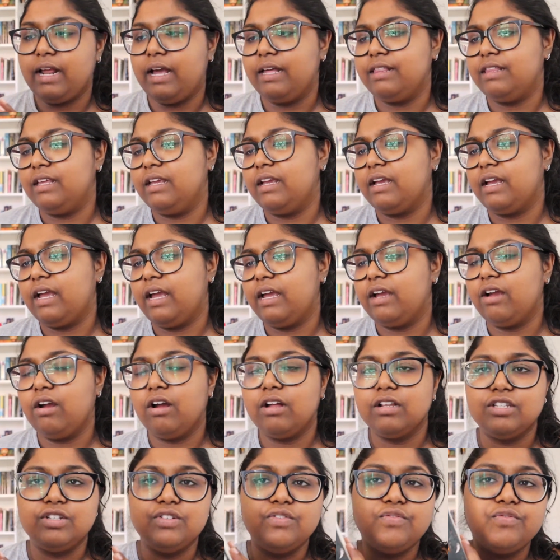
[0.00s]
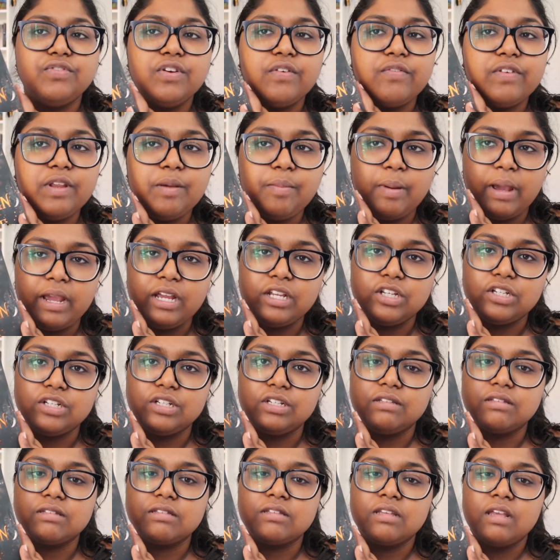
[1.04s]
I think I got to 50
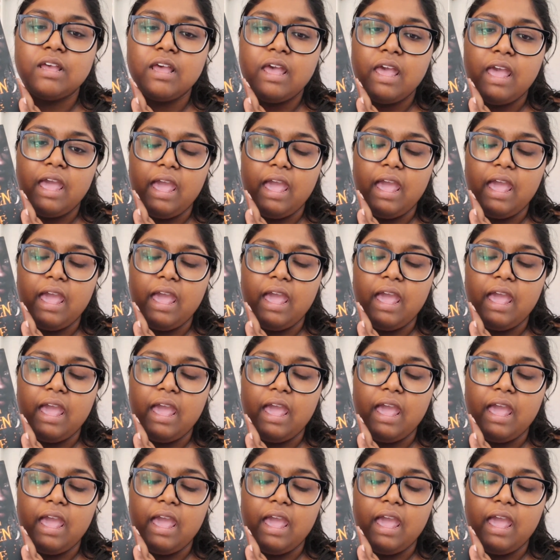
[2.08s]
pages,